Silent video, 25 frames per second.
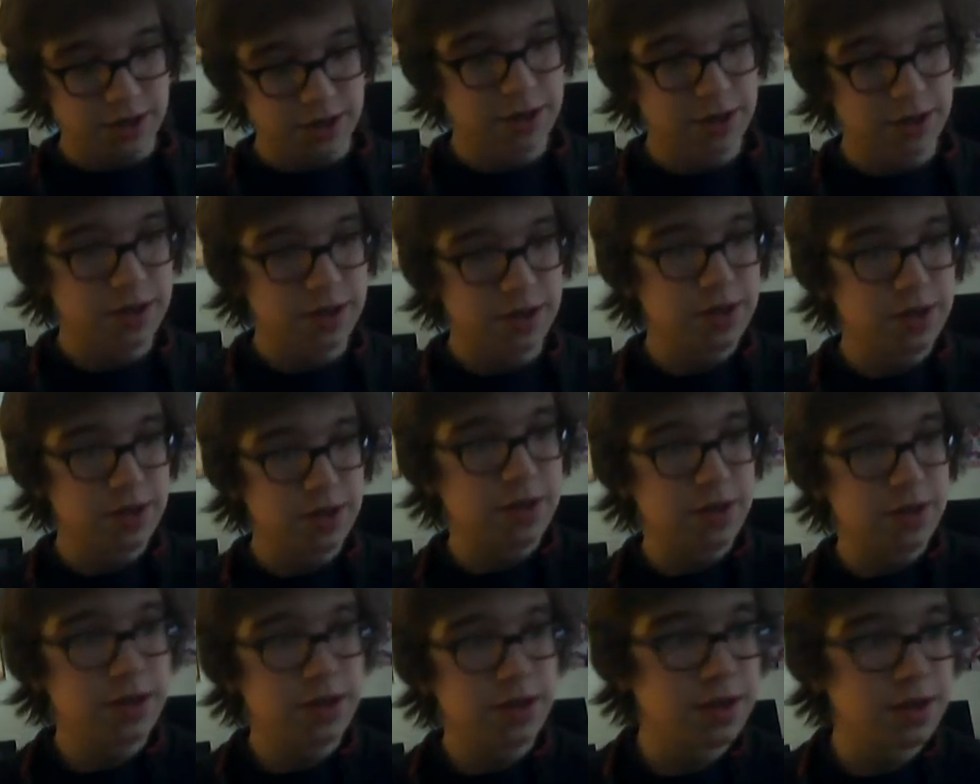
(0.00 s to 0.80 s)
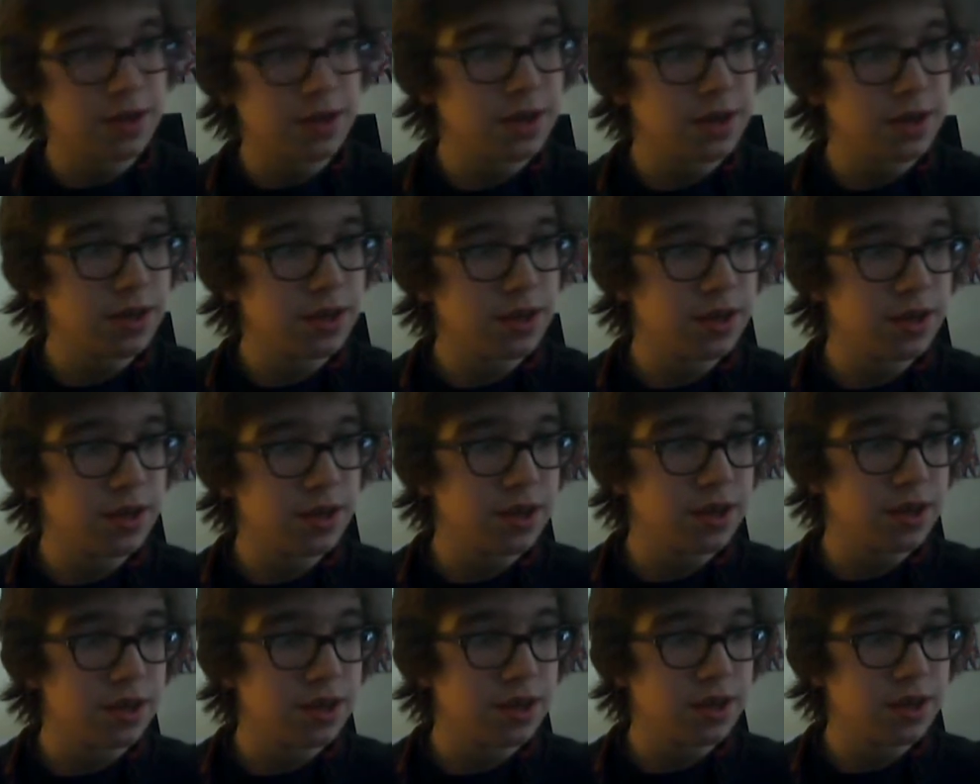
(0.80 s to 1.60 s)

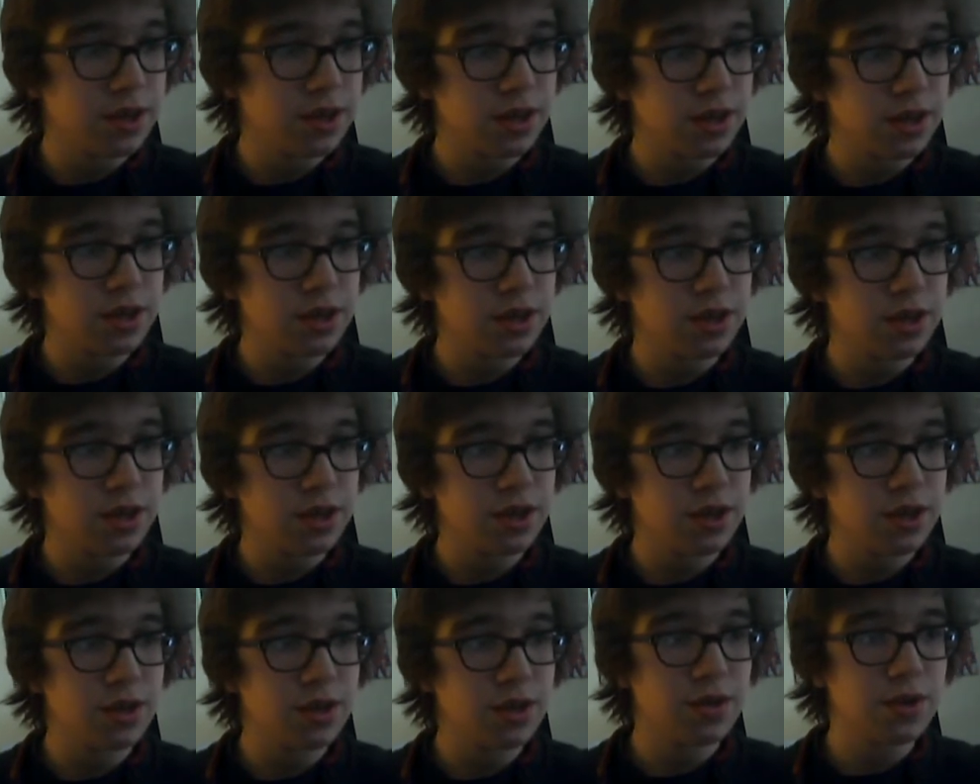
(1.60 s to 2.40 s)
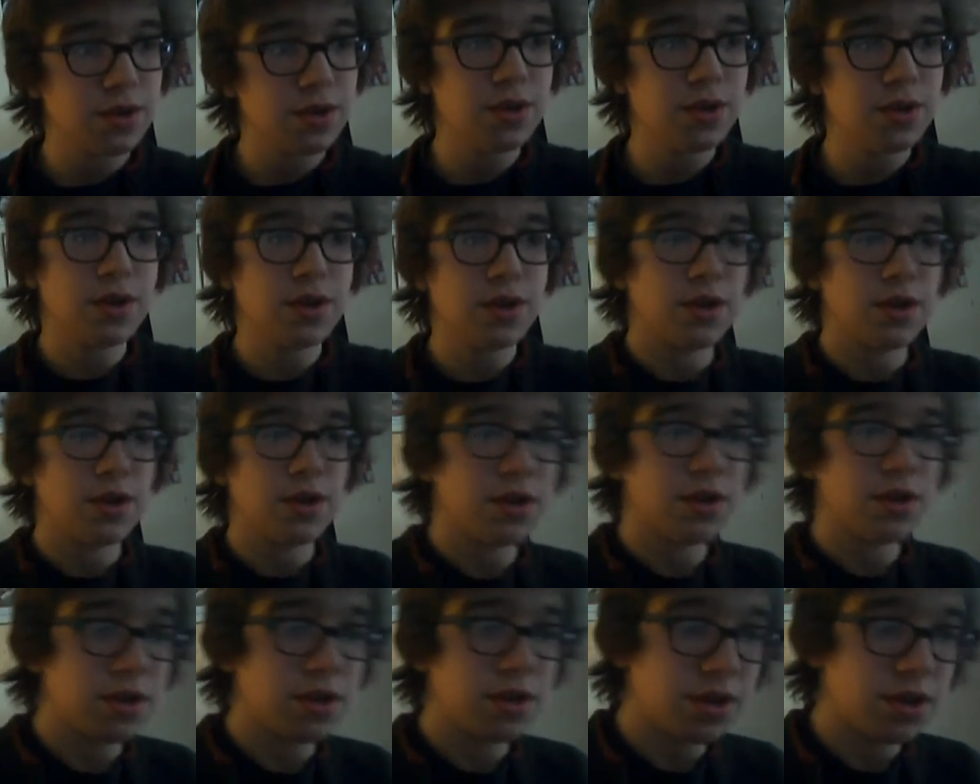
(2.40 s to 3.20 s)

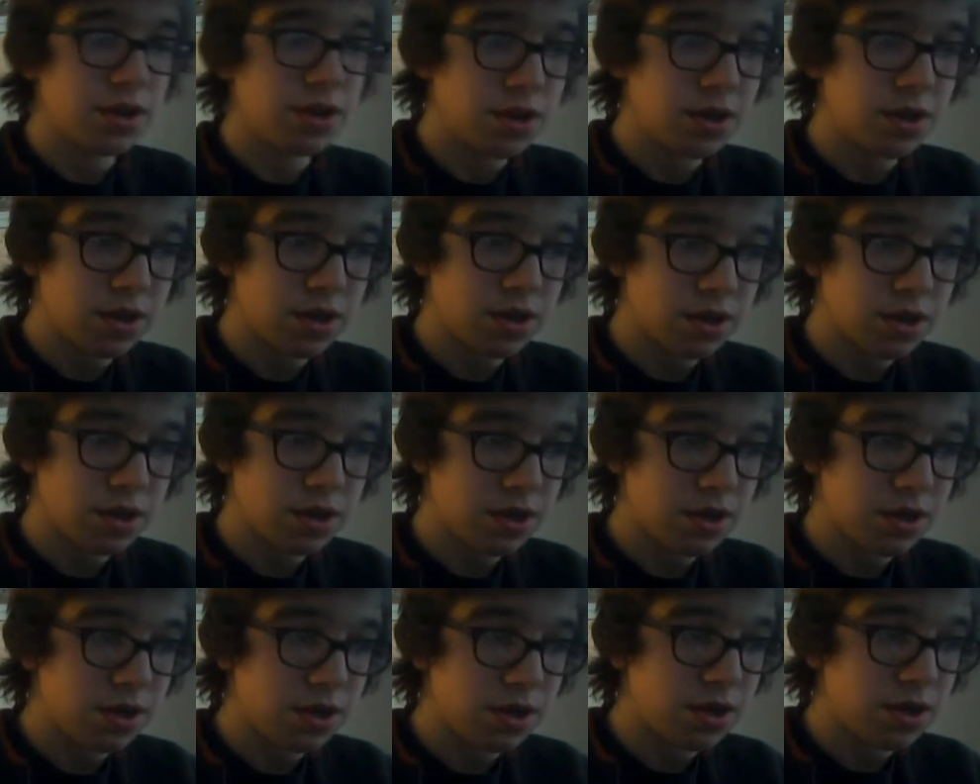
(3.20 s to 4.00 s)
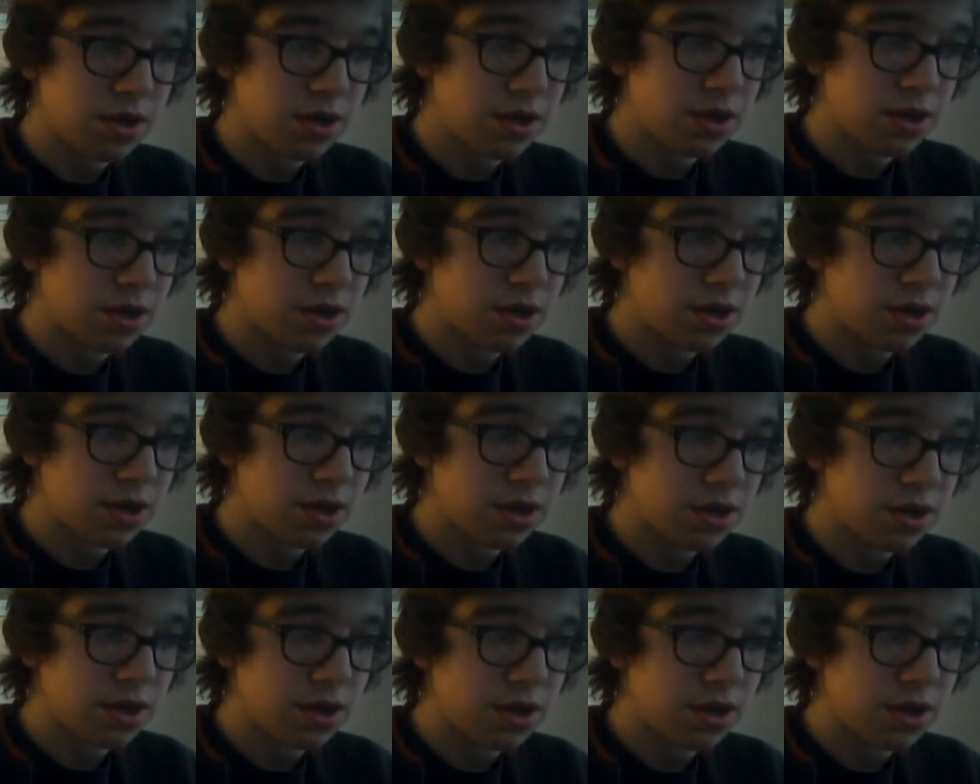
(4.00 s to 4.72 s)
[no speech]